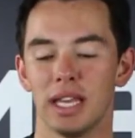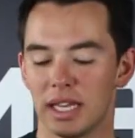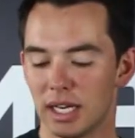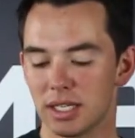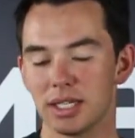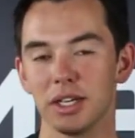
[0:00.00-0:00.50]

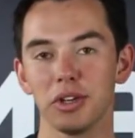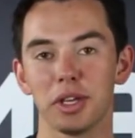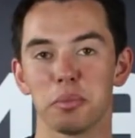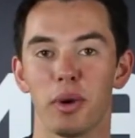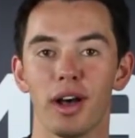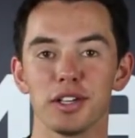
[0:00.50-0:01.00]
that it's nearly
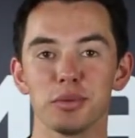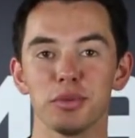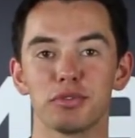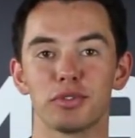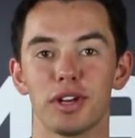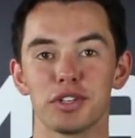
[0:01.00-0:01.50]
impossible
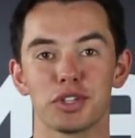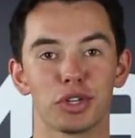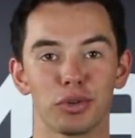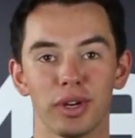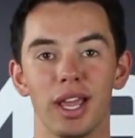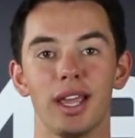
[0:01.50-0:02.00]
for us to
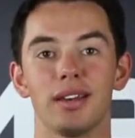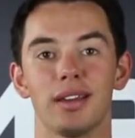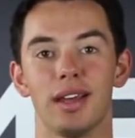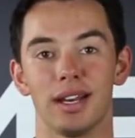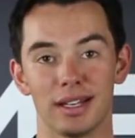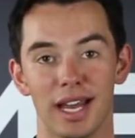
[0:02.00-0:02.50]
create
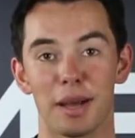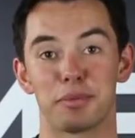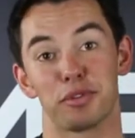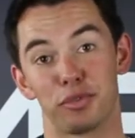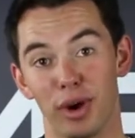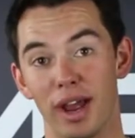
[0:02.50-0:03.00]
an
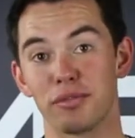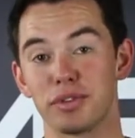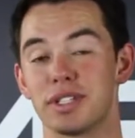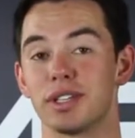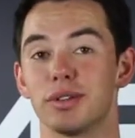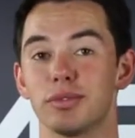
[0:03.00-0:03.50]
adapter for every
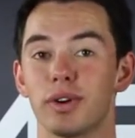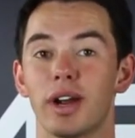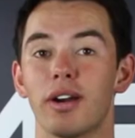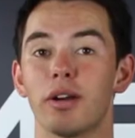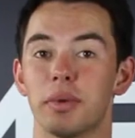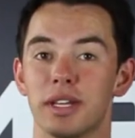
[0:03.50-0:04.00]
single firearm